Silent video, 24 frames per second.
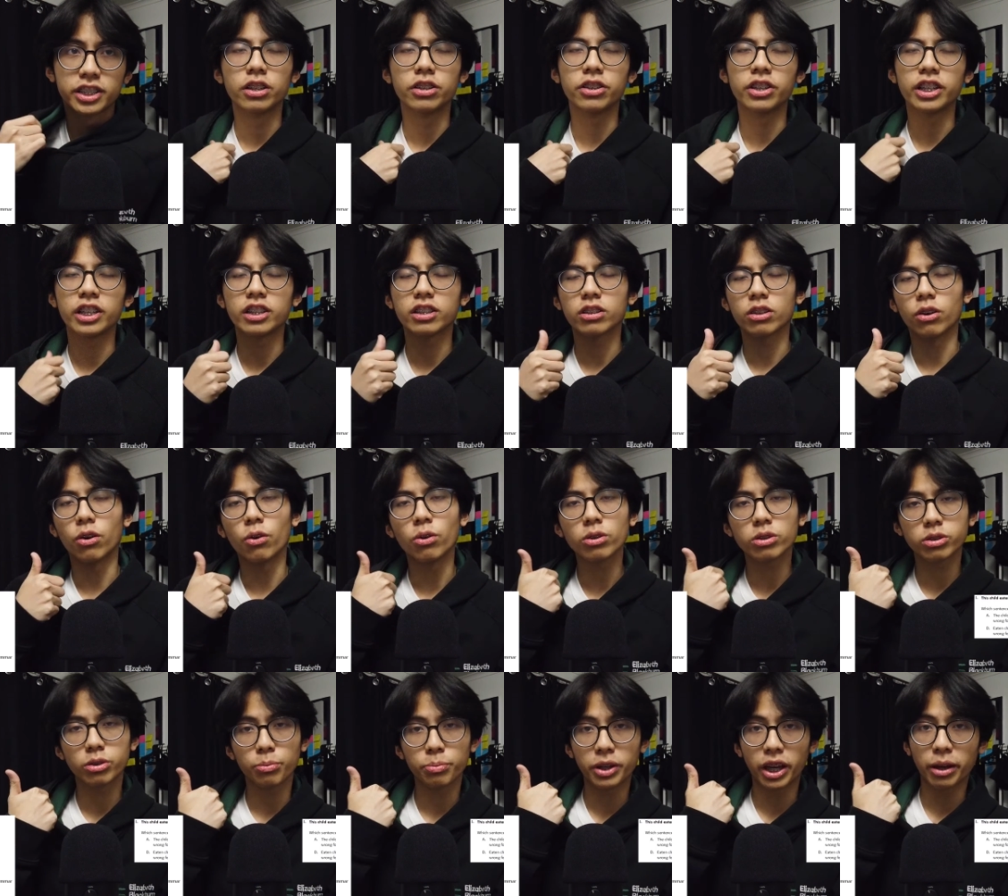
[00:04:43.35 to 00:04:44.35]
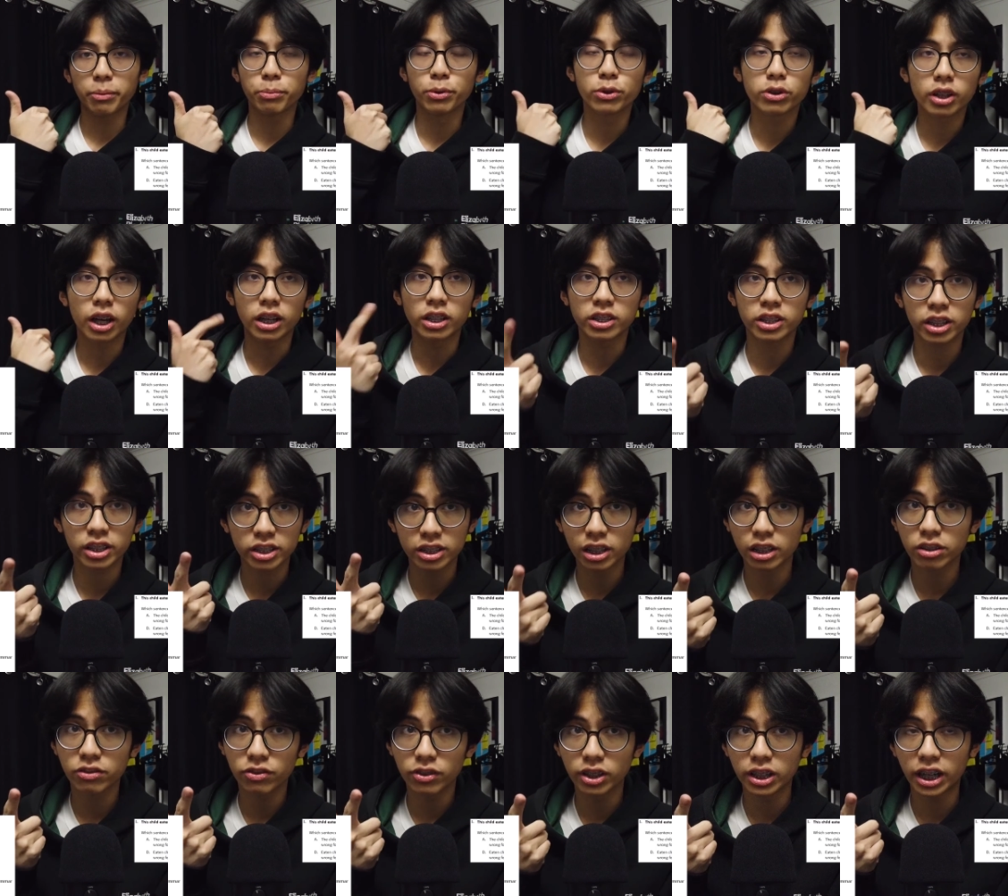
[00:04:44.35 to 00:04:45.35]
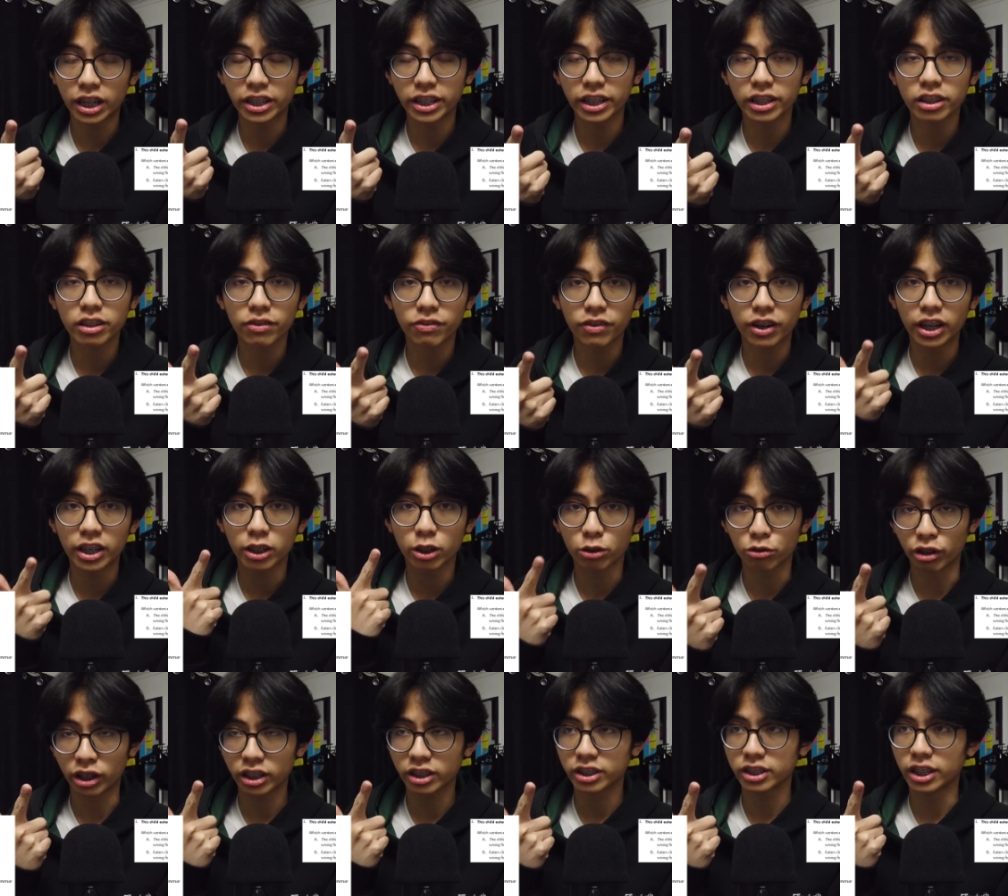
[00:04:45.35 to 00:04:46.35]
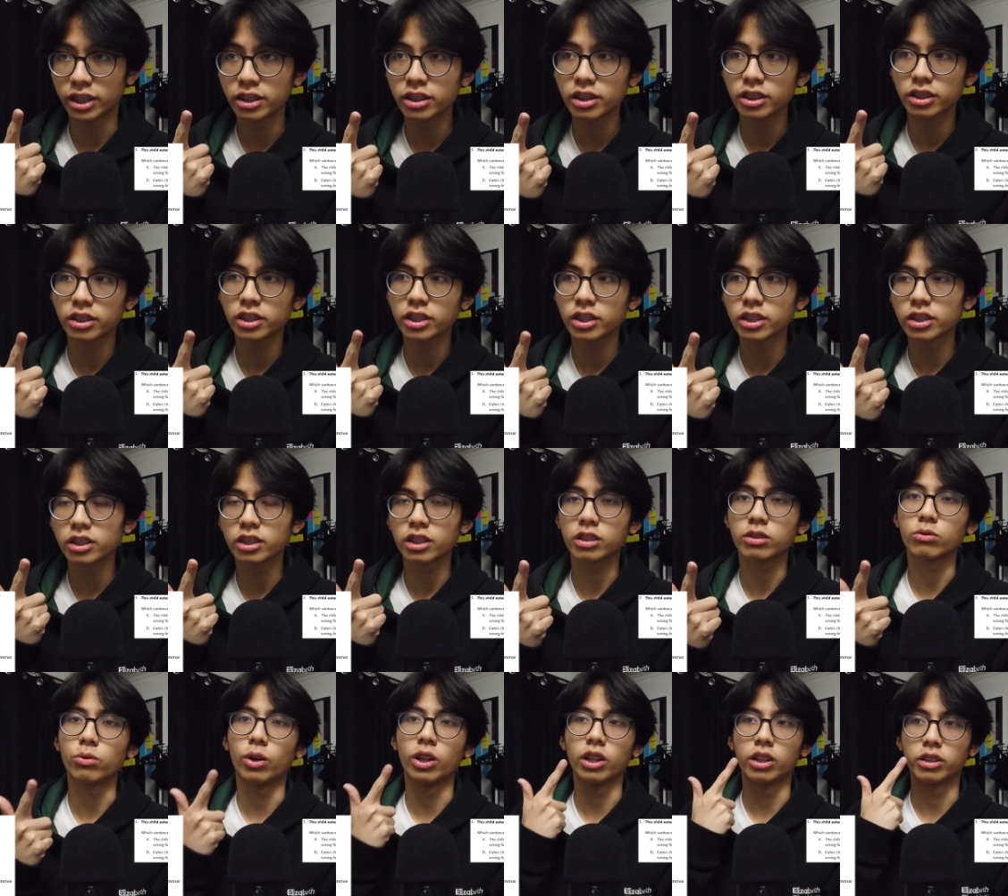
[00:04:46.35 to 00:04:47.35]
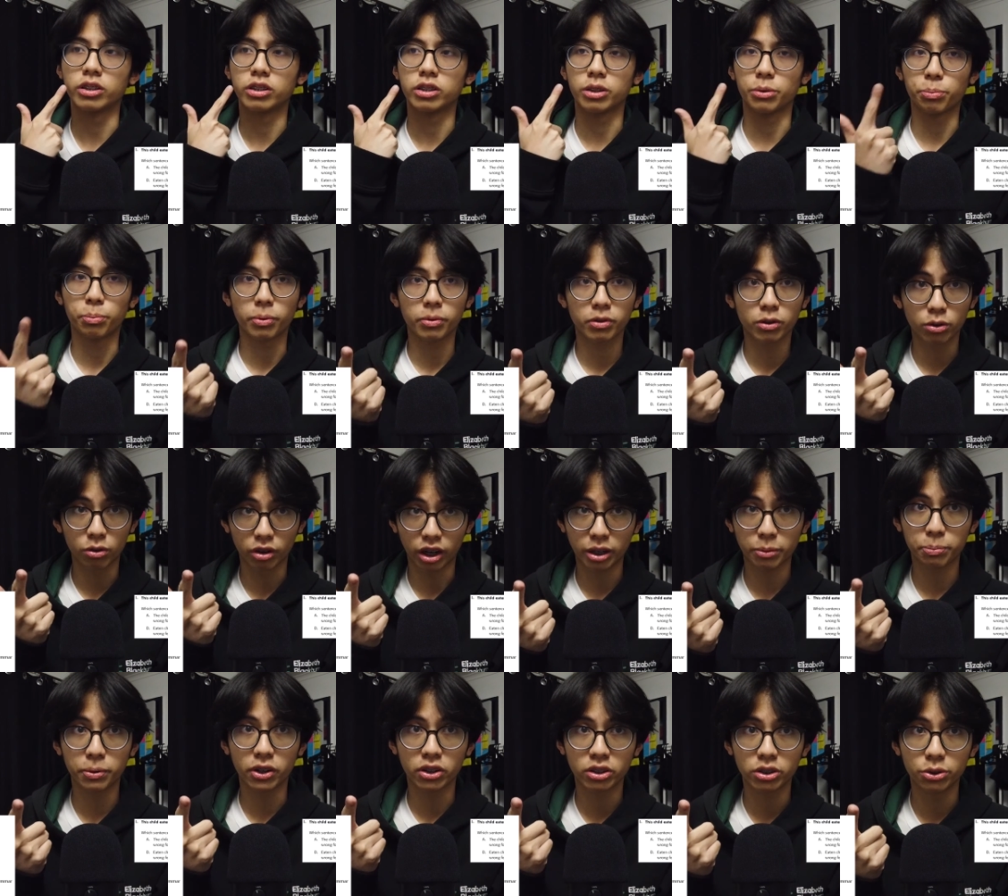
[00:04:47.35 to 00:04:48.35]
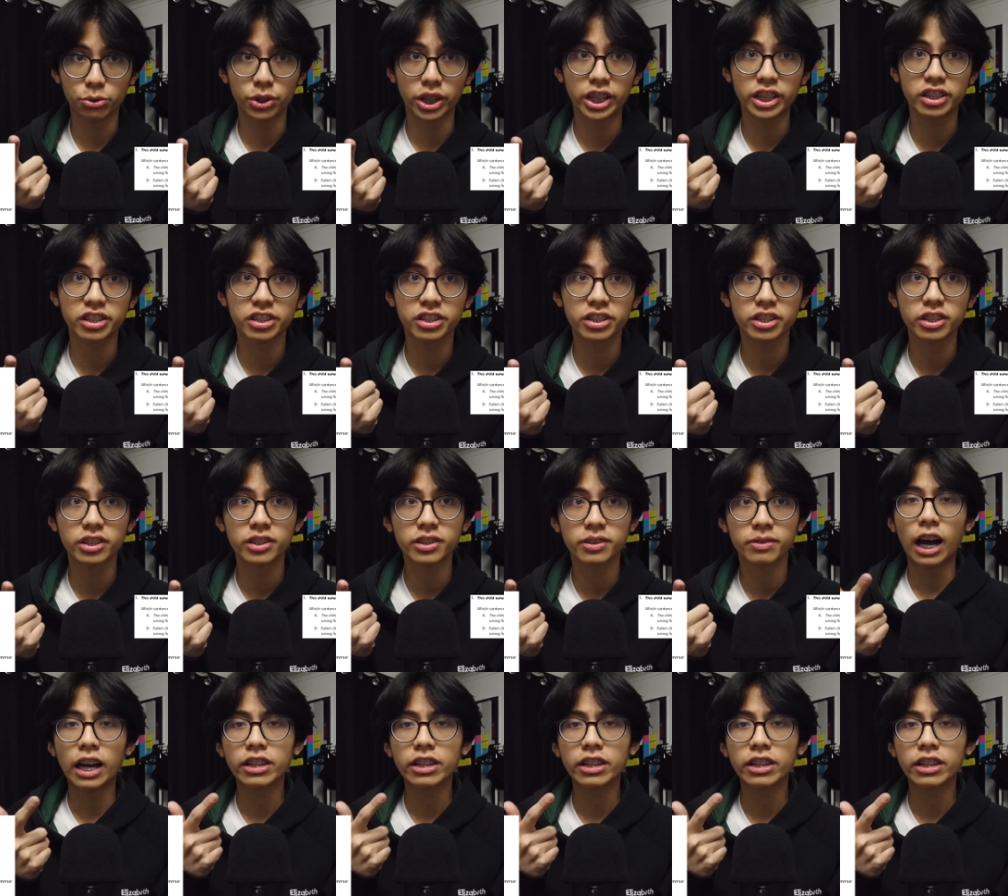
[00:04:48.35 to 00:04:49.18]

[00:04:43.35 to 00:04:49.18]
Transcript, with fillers: You need to also be able to successfully identify correct sentences as well as the correct punctuation.